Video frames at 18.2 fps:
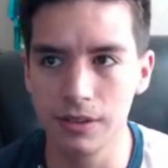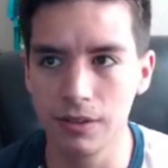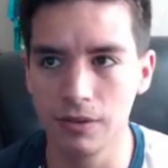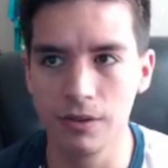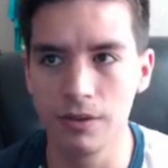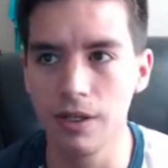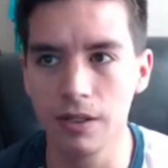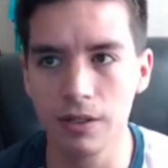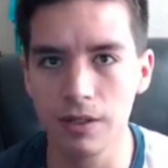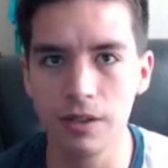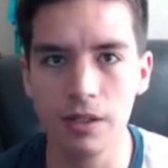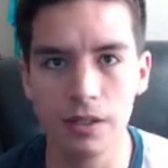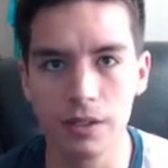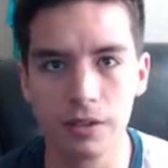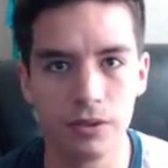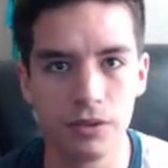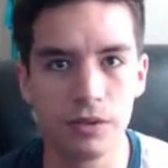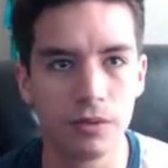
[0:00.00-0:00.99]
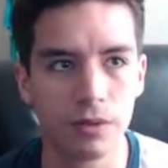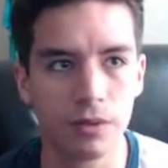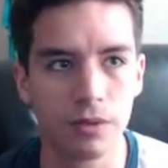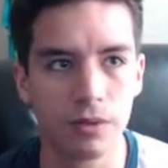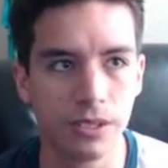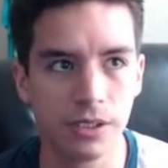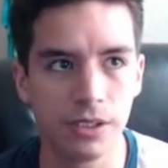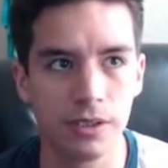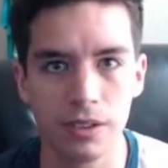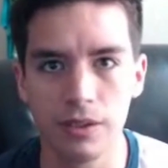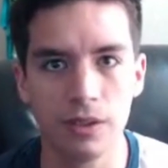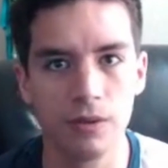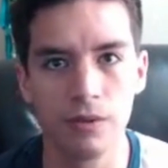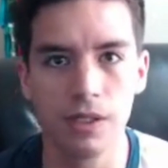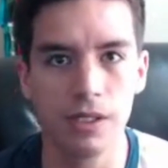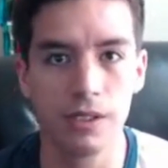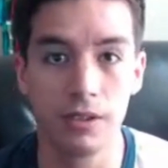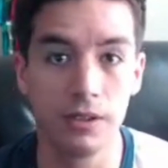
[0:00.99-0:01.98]
Nothing too crazy.
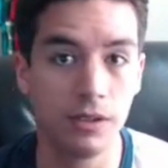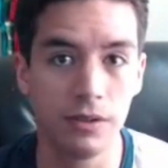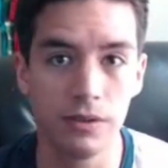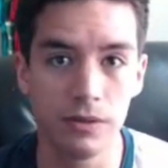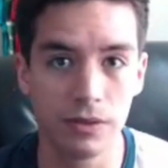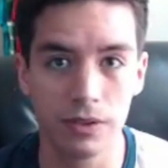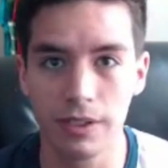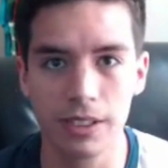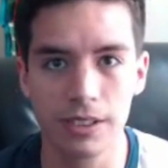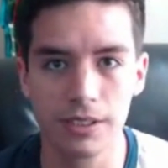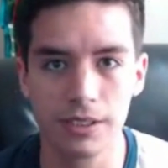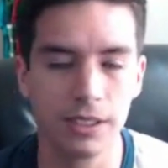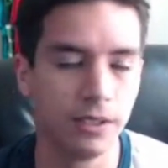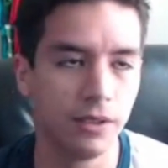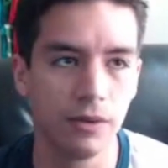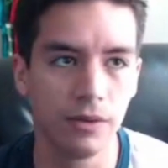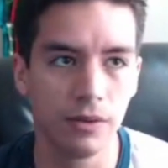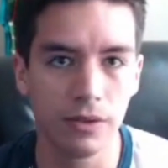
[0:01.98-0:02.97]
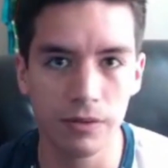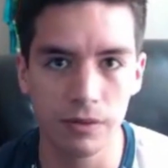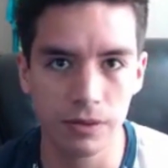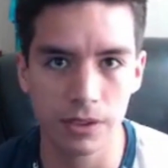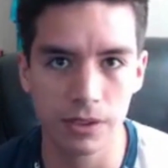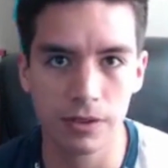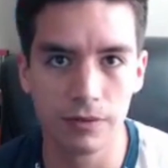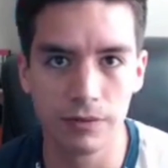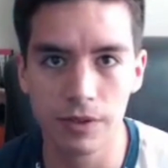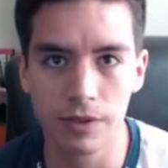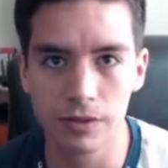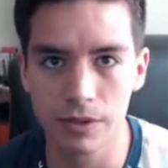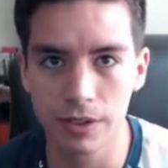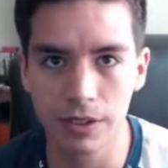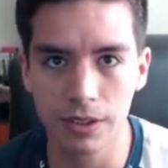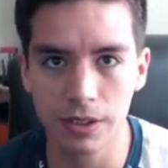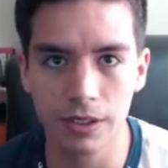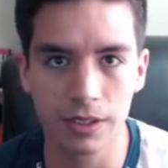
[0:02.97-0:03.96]
No like huge, like I said, no huge interviews
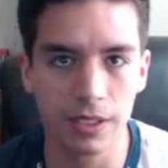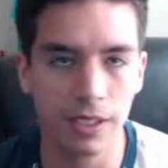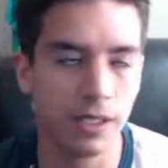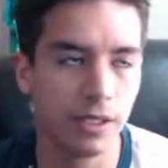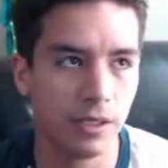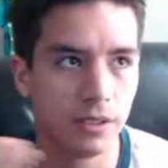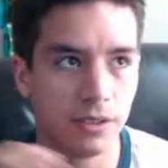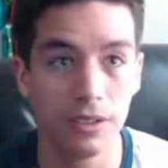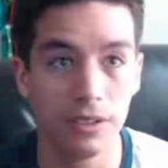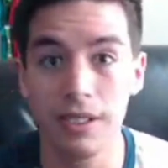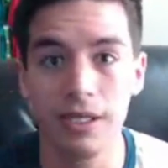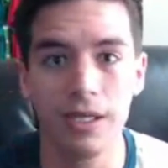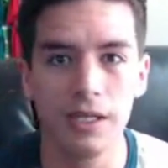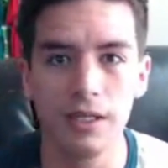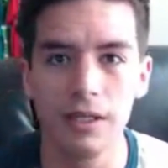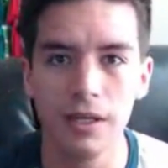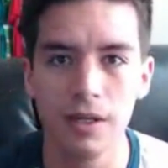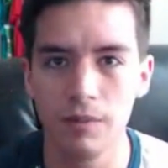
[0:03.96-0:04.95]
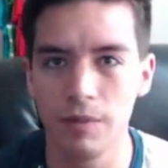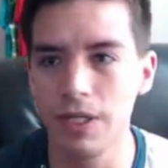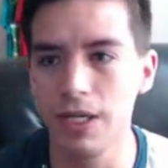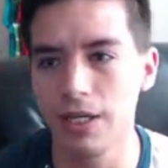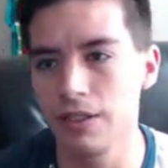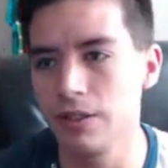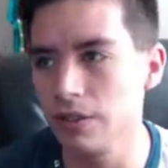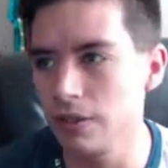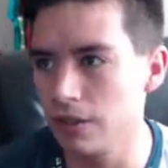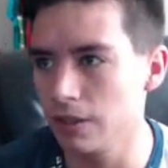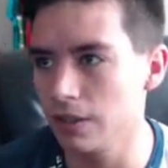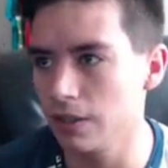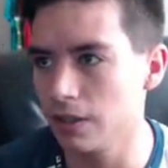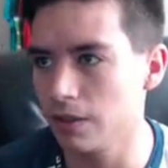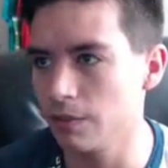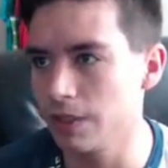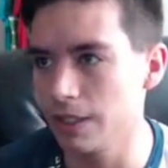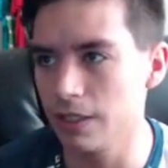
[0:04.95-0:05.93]
or anything like that. And today we got
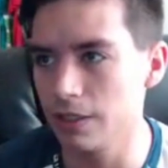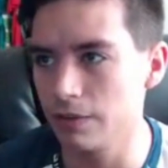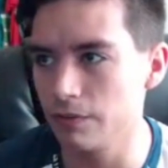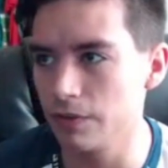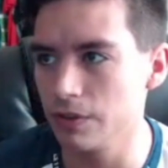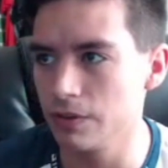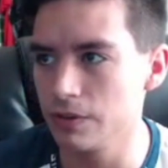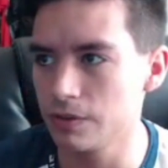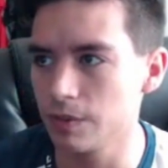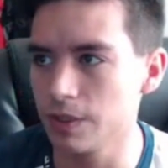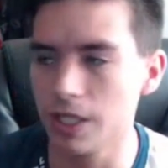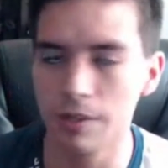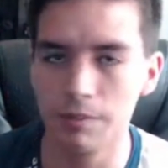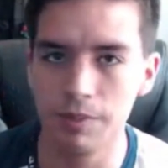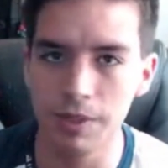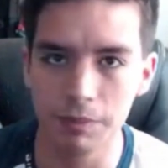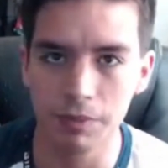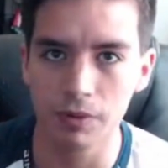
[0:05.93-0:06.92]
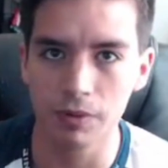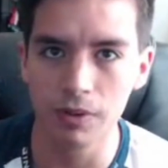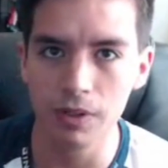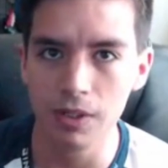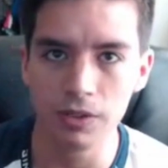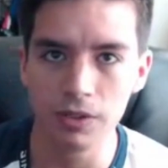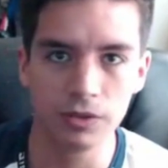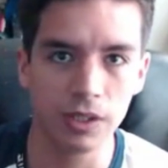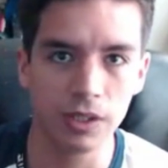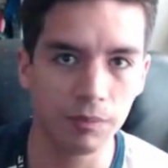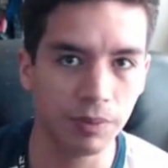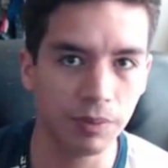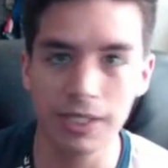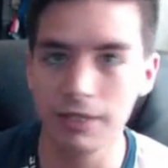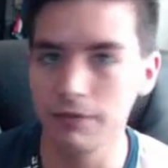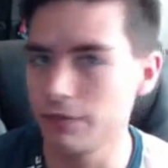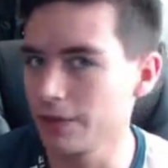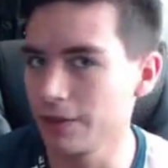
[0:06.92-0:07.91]
interviews. We got people
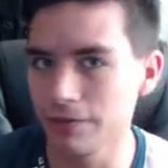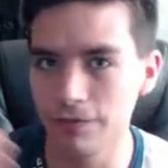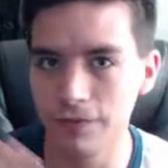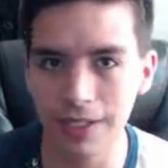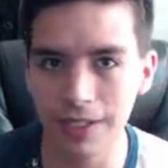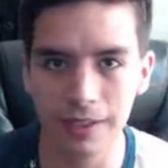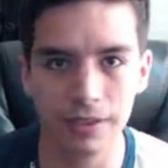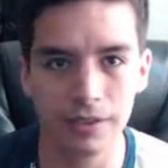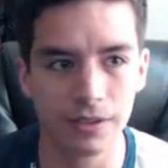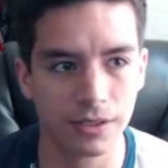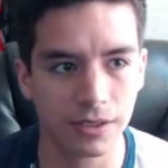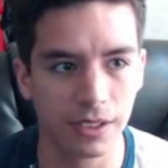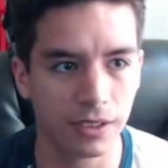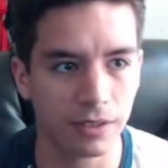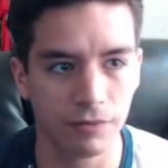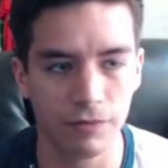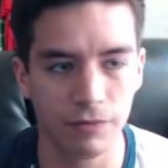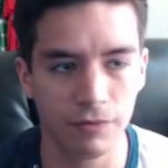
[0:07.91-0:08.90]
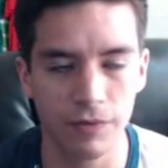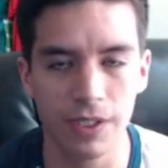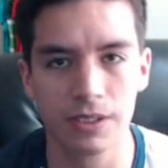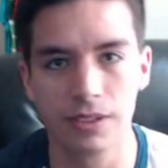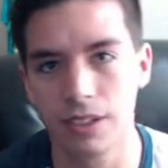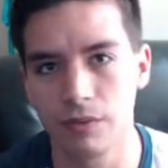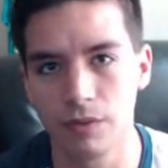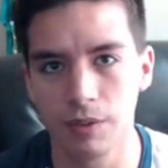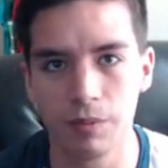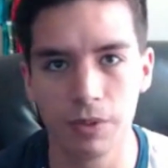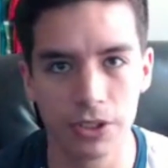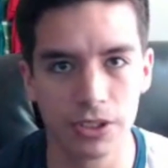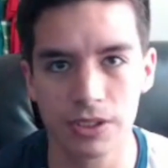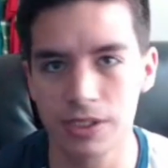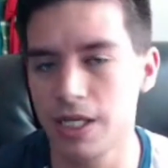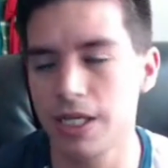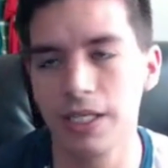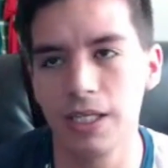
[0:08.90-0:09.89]
playing for the fans. Like the fans like really push
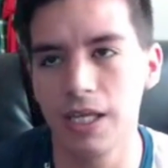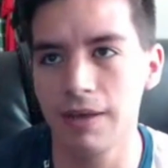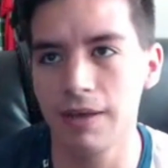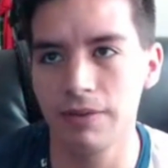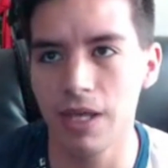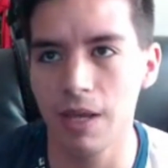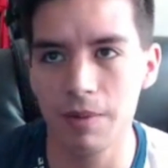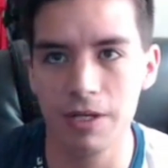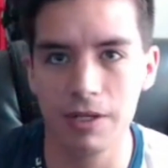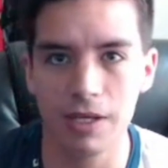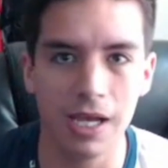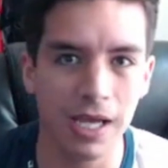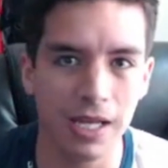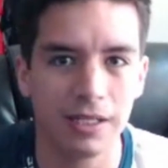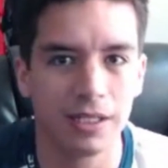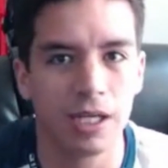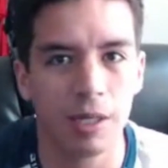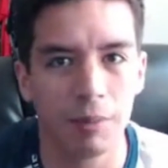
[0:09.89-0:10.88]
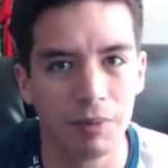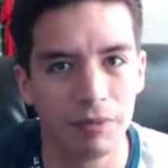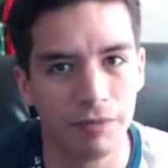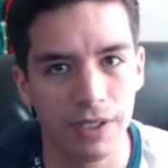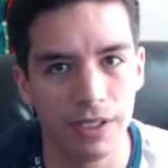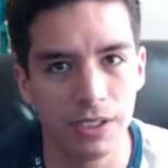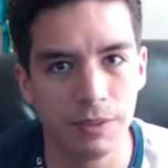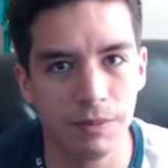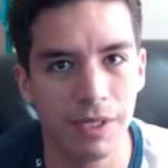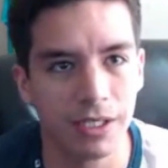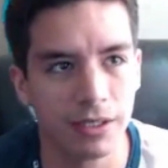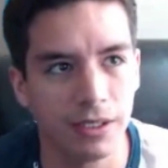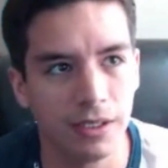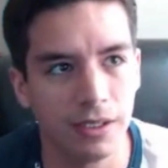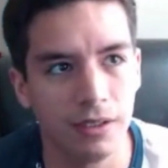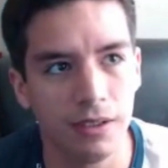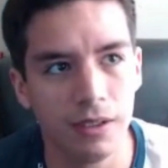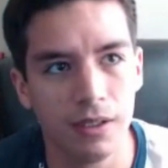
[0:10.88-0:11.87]
us. I didn't have that many. I had a couple fans back
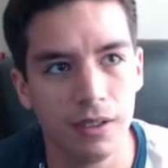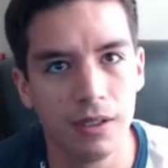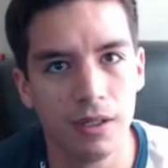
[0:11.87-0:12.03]
then.